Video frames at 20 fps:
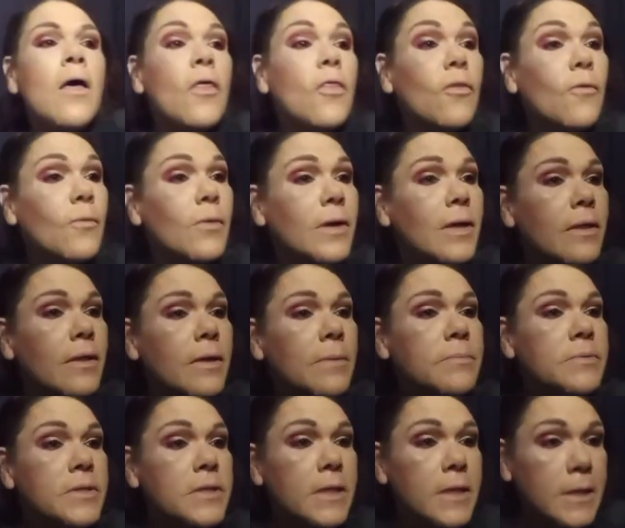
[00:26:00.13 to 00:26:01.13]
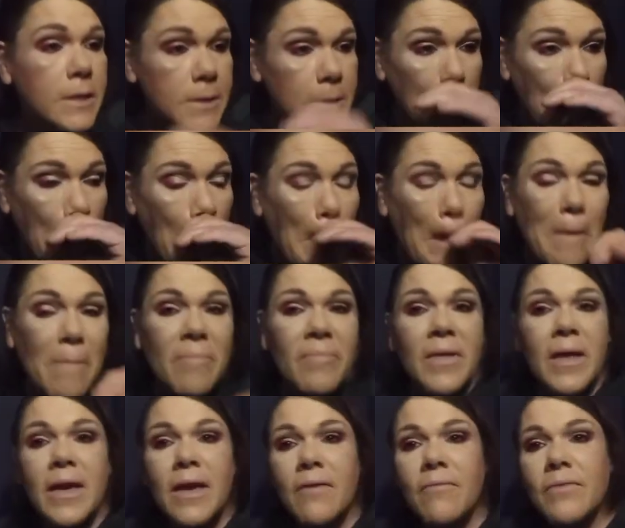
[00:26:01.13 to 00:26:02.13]
3 lipsticks
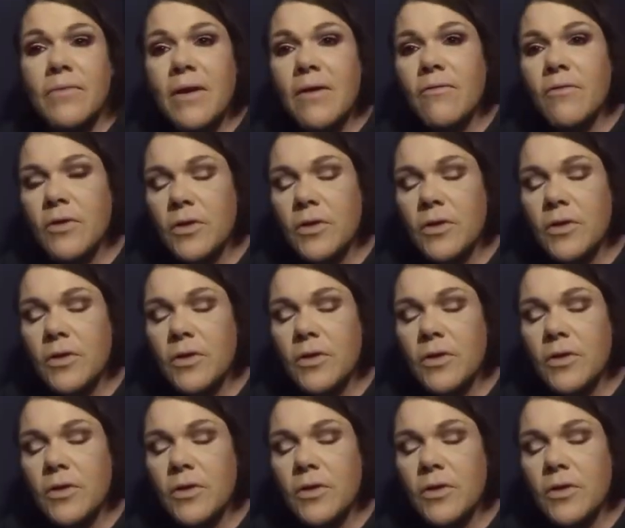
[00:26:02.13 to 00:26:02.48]
that I've never